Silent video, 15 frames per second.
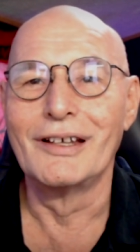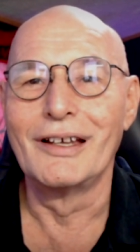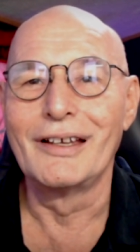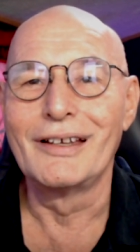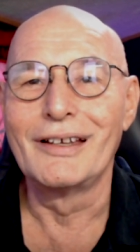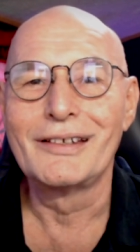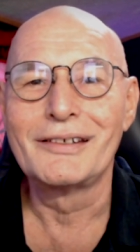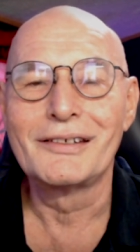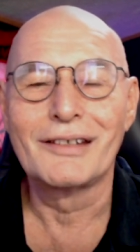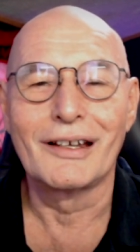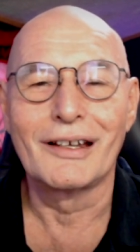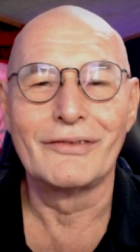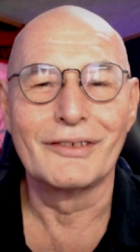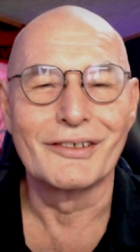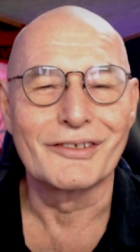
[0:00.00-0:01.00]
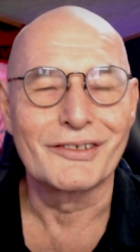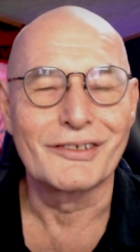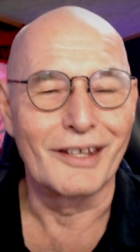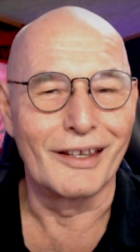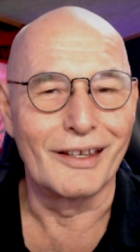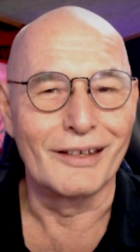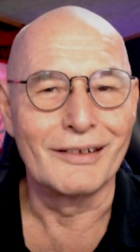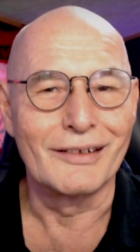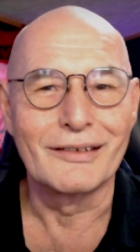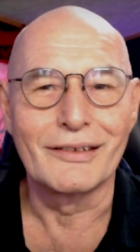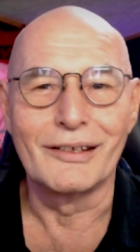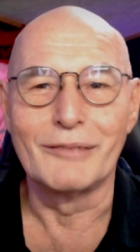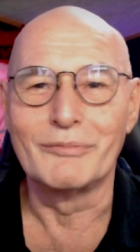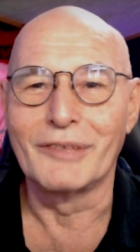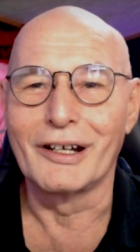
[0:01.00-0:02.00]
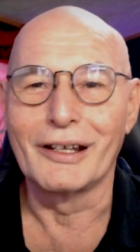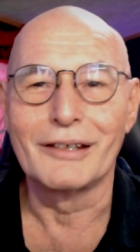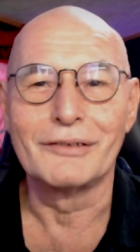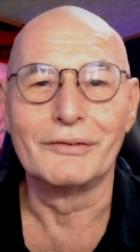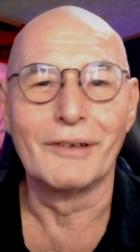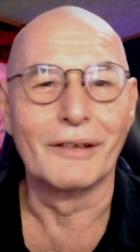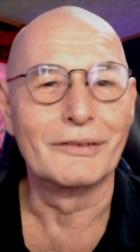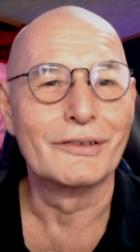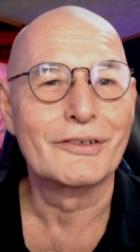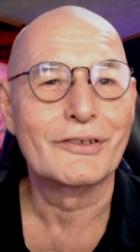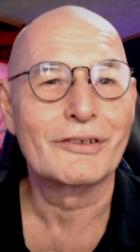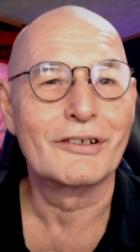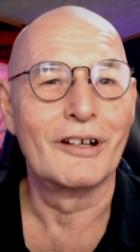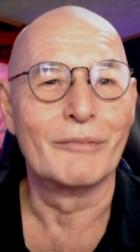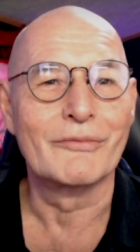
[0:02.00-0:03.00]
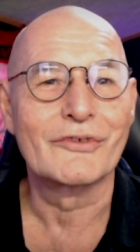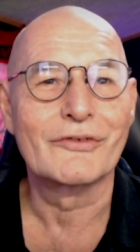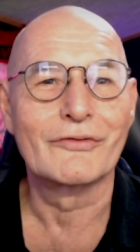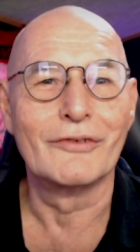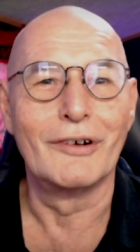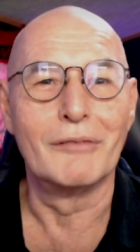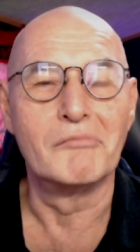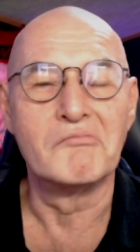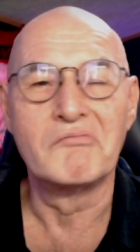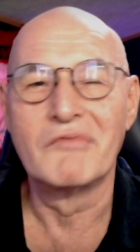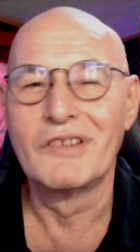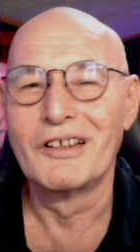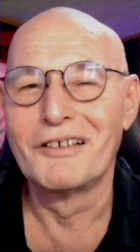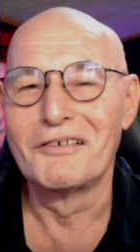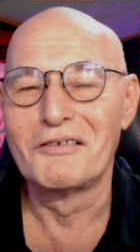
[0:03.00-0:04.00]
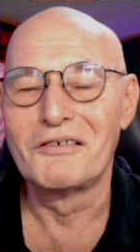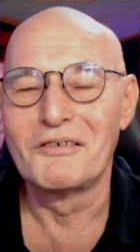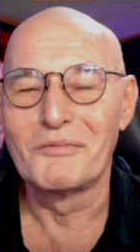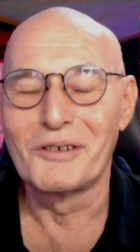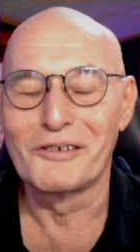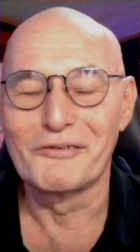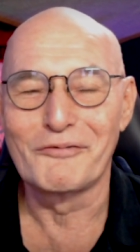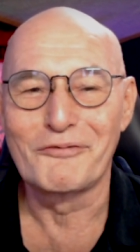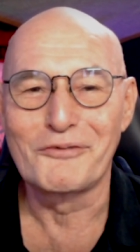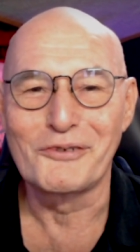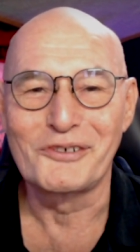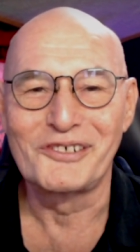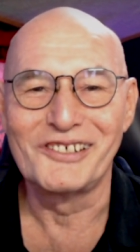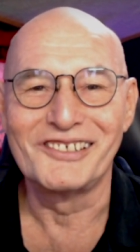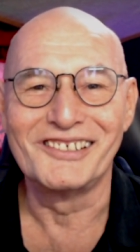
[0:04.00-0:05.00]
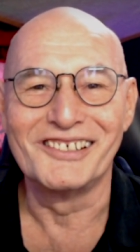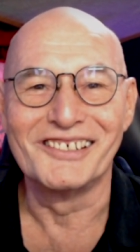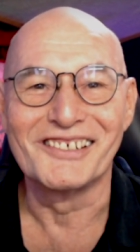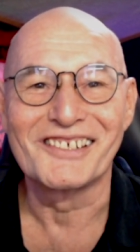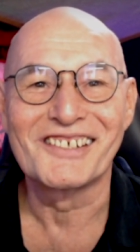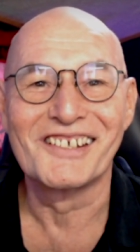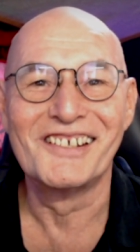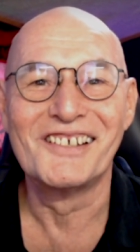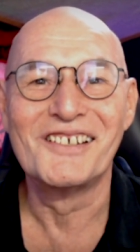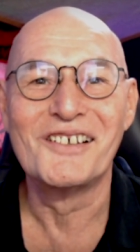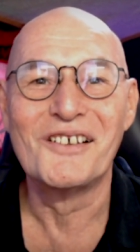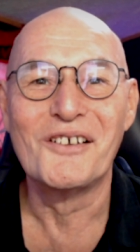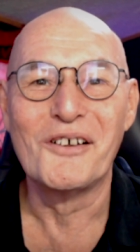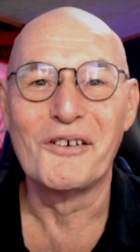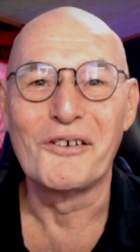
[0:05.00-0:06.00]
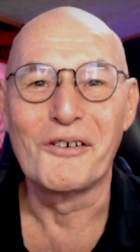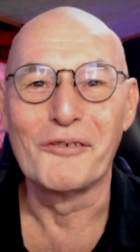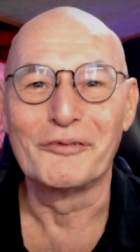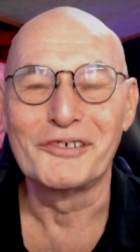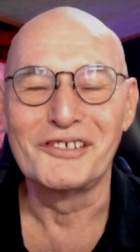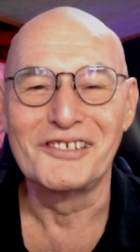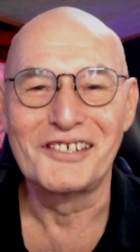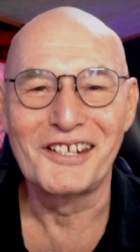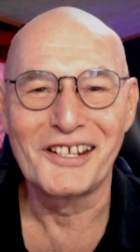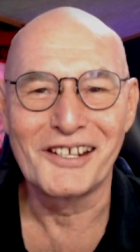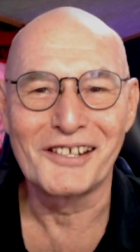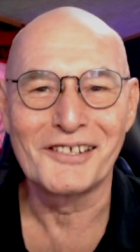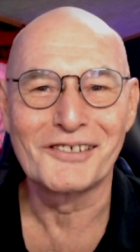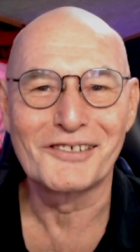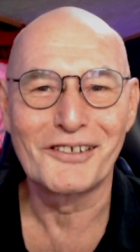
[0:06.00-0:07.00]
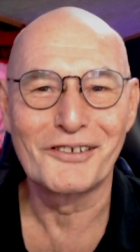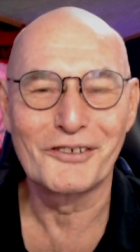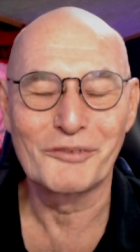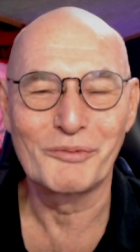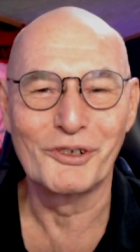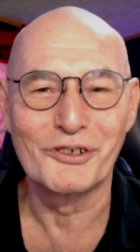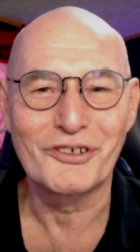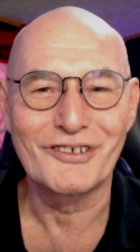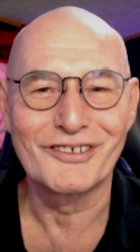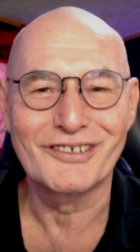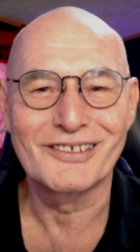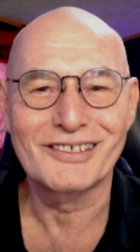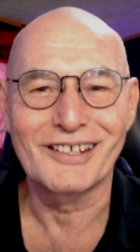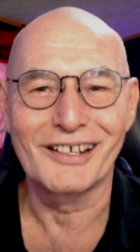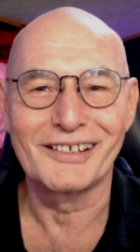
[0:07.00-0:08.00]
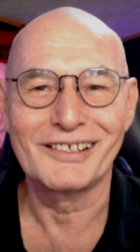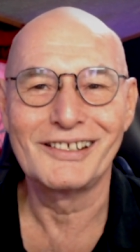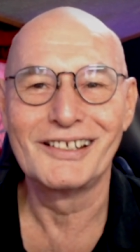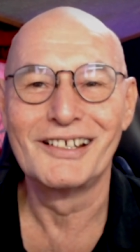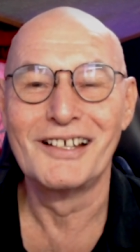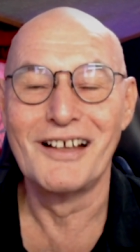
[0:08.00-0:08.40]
and understand that my knowledge comes from about 40 years of intense spiritual study,